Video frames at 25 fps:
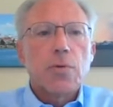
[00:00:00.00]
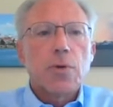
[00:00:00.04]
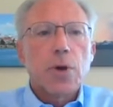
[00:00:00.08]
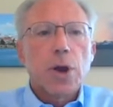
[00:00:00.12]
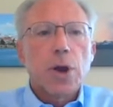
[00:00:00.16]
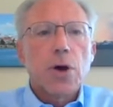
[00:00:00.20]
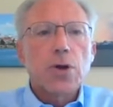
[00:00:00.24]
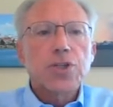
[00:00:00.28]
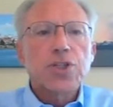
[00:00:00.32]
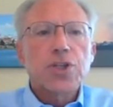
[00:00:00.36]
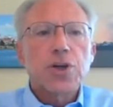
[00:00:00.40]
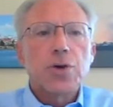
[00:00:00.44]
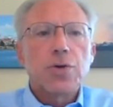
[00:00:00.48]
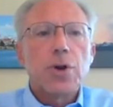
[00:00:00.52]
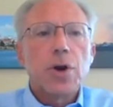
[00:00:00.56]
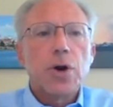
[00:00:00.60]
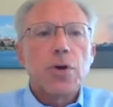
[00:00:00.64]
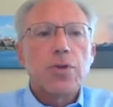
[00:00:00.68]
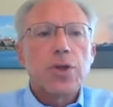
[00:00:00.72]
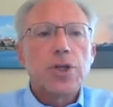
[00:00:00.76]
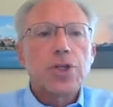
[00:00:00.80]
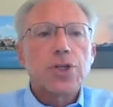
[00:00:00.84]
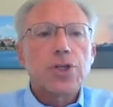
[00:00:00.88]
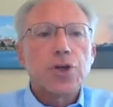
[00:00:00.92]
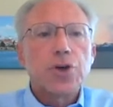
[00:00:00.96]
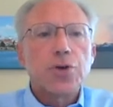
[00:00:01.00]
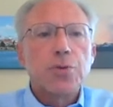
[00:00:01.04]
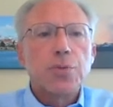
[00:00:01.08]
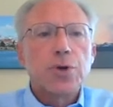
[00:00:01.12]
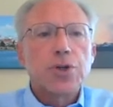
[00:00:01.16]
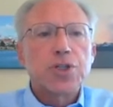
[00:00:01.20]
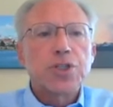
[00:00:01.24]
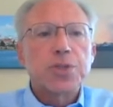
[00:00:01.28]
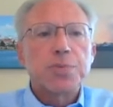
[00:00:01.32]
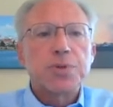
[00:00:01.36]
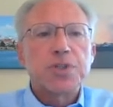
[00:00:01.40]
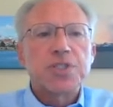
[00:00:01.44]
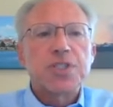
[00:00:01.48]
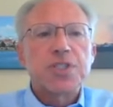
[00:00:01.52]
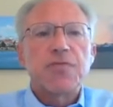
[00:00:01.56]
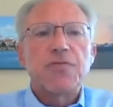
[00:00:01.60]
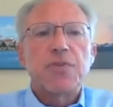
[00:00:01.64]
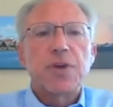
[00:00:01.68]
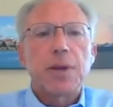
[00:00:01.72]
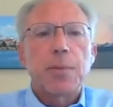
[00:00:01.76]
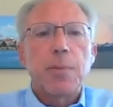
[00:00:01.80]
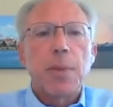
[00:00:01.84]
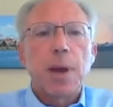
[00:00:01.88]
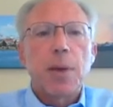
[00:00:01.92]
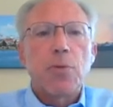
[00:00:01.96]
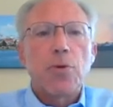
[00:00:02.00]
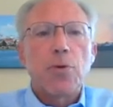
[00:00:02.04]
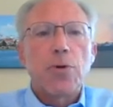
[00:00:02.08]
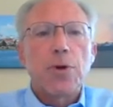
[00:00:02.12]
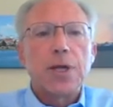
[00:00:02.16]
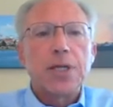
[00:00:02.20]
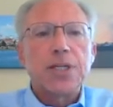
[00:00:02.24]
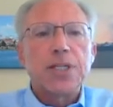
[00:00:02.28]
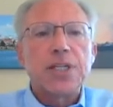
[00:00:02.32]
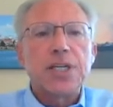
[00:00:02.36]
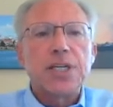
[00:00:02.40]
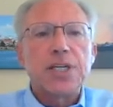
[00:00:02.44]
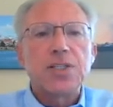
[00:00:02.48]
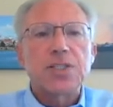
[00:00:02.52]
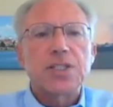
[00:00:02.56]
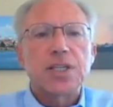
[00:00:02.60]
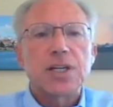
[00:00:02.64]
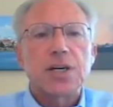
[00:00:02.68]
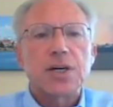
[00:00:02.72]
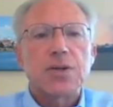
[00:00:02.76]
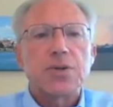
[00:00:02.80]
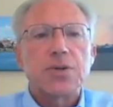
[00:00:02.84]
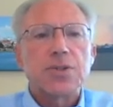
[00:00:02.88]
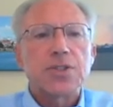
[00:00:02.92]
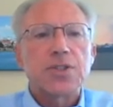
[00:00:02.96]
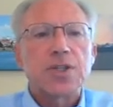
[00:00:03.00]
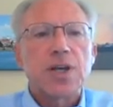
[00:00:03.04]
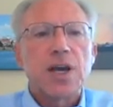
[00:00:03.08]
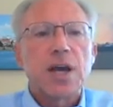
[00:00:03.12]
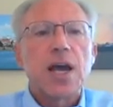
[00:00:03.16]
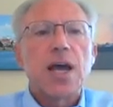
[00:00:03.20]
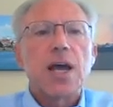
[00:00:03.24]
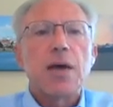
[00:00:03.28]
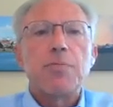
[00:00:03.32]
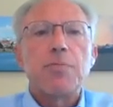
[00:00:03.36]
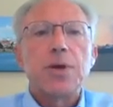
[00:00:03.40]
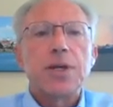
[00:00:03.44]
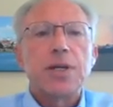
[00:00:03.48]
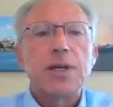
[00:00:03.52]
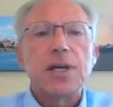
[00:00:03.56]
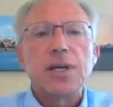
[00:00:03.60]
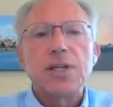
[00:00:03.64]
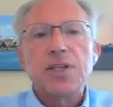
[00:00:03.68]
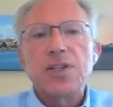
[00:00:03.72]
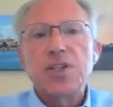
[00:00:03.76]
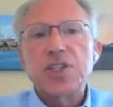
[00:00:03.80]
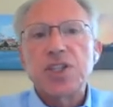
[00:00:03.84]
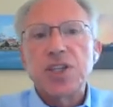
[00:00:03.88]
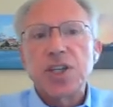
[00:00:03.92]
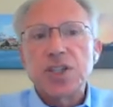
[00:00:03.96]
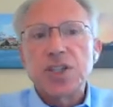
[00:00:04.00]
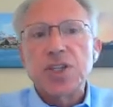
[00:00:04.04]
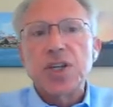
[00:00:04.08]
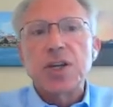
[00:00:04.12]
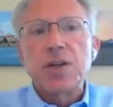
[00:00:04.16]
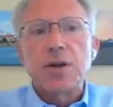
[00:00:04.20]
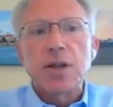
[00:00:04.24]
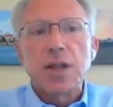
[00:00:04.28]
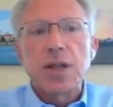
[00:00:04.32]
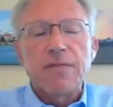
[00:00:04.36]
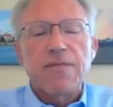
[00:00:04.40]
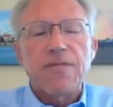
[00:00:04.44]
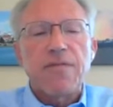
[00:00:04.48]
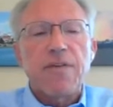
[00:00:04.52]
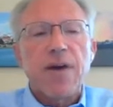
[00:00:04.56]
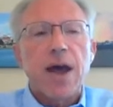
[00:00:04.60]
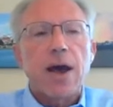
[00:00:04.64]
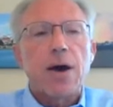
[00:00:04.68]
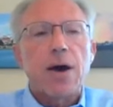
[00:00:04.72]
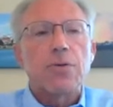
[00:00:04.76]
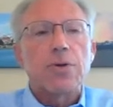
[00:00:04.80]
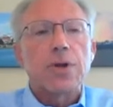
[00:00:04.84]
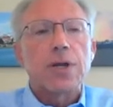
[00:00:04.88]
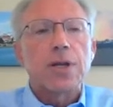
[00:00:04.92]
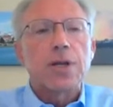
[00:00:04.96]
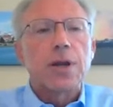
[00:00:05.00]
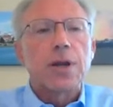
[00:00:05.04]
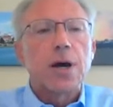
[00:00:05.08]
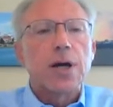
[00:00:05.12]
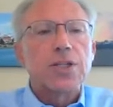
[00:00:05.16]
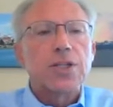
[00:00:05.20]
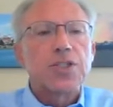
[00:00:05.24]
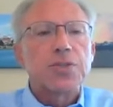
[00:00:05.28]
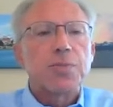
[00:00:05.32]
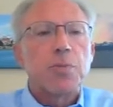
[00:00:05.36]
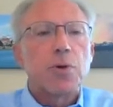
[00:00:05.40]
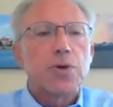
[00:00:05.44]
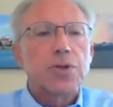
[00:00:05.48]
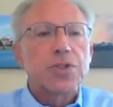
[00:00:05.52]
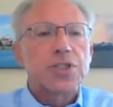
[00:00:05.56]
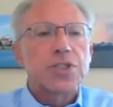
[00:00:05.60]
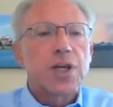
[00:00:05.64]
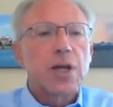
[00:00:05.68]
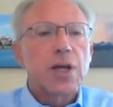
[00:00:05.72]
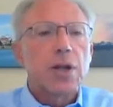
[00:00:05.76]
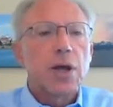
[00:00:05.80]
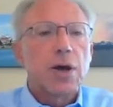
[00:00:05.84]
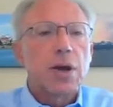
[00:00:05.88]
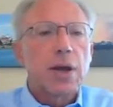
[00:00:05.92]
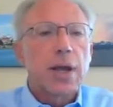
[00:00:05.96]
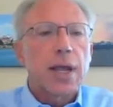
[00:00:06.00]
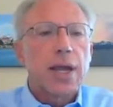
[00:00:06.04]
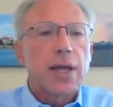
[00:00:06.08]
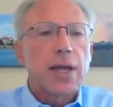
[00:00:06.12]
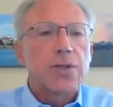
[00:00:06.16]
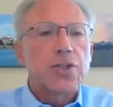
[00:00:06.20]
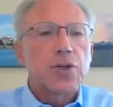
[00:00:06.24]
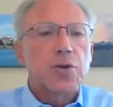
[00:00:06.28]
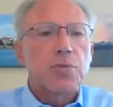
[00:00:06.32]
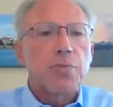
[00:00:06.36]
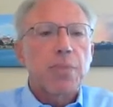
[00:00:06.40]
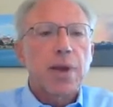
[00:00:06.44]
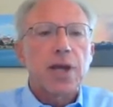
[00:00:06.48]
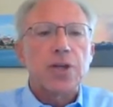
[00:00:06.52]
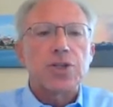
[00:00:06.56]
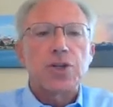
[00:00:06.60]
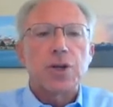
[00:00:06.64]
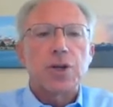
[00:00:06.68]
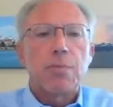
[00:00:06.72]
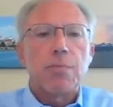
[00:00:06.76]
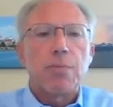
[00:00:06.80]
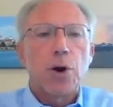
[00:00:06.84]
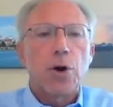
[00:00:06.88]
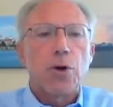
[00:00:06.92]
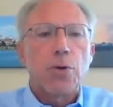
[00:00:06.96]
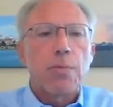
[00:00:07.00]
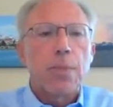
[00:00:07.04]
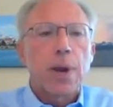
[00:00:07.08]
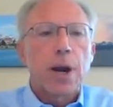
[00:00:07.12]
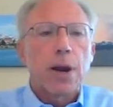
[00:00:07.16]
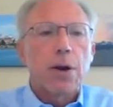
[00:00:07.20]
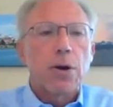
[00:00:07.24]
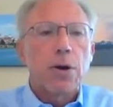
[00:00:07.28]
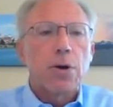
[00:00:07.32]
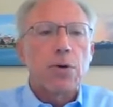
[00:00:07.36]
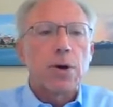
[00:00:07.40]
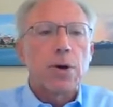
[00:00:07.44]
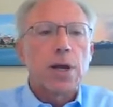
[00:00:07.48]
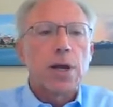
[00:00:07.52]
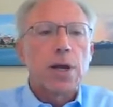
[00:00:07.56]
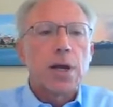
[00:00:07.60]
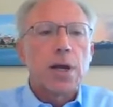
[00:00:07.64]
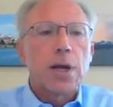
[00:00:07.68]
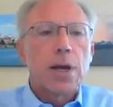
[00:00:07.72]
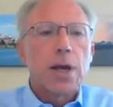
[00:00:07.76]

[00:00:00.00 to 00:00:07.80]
We also know that tumor-specific memory T cells have been consistently found in non small cell lung cancer patient bone marrow.